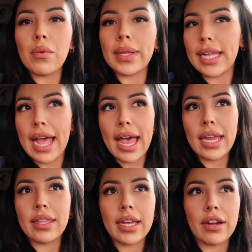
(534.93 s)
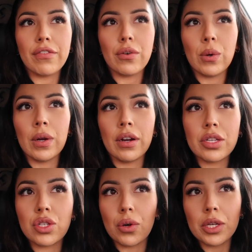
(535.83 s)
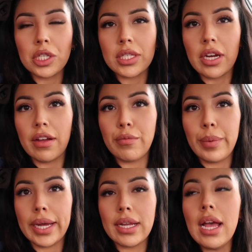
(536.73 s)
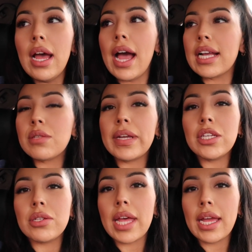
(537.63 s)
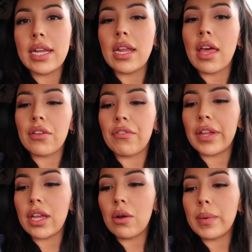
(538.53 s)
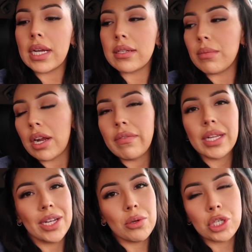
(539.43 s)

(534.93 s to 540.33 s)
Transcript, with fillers: What they had there for storage and stuff, but I guess we can do that in another video, because I'm not even gonna go